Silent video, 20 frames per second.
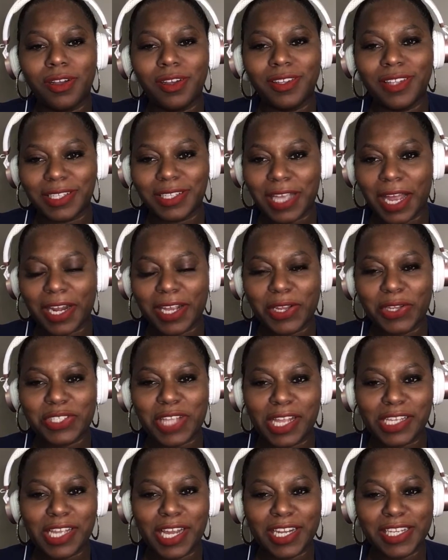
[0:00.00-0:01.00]
That's how they
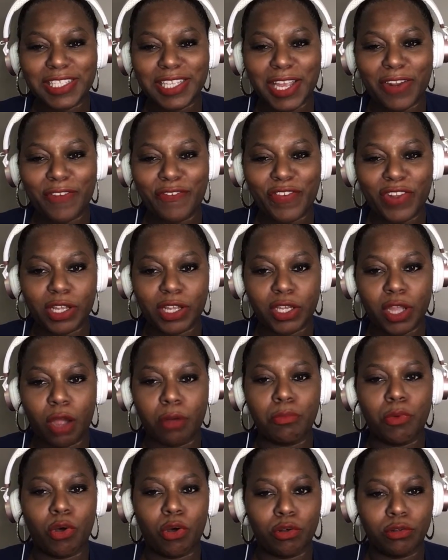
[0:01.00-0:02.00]
say it in Philly,
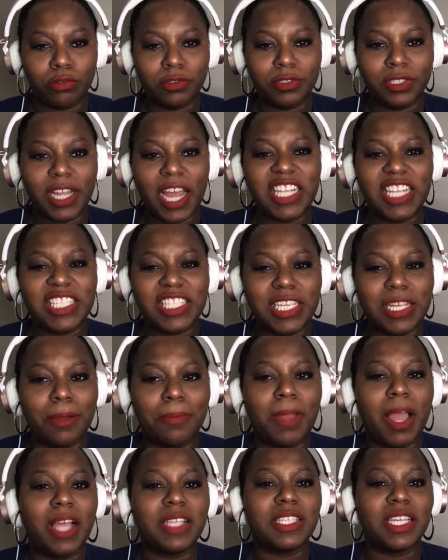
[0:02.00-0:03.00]
young bull. You gotta see
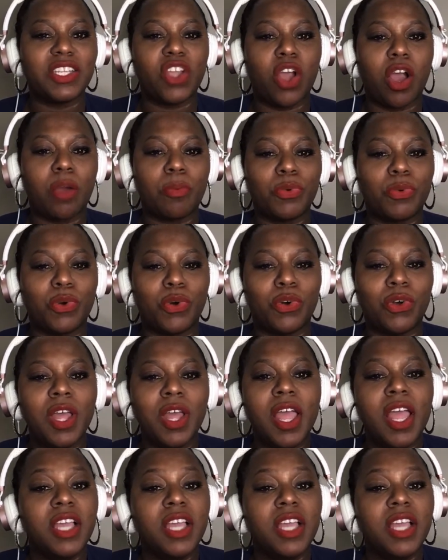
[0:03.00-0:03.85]
him as a young bull.